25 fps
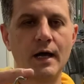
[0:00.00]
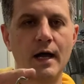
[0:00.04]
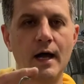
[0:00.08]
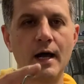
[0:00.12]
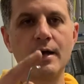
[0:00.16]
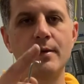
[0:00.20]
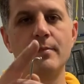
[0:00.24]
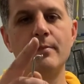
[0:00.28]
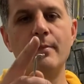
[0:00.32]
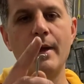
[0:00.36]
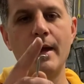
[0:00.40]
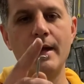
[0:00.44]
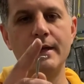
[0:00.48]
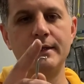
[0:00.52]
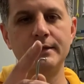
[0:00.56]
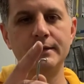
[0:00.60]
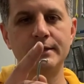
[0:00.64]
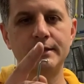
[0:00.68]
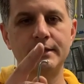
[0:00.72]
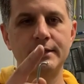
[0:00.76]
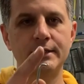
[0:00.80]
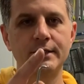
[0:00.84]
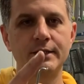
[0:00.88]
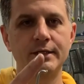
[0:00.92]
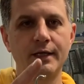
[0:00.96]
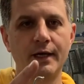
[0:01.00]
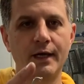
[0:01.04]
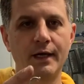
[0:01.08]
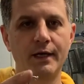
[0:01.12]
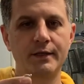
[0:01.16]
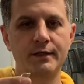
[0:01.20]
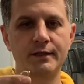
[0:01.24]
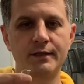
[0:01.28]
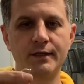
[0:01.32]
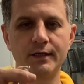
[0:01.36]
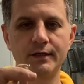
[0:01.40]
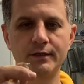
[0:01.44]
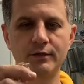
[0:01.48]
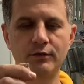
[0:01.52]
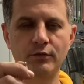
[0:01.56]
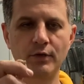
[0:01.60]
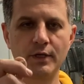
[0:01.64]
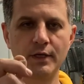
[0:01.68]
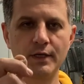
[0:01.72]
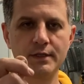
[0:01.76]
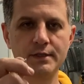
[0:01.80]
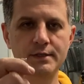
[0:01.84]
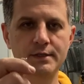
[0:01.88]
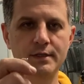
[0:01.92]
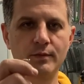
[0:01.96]
unbent, and that
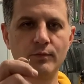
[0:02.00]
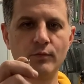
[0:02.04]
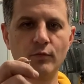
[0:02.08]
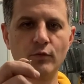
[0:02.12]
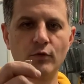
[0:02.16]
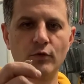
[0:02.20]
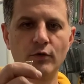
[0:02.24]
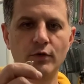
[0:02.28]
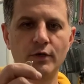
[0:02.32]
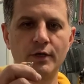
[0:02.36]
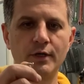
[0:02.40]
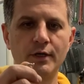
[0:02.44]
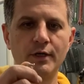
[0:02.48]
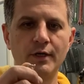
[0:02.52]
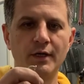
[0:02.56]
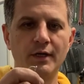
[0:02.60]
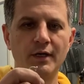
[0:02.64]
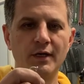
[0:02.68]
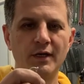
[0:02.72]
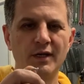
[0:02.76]
creates a more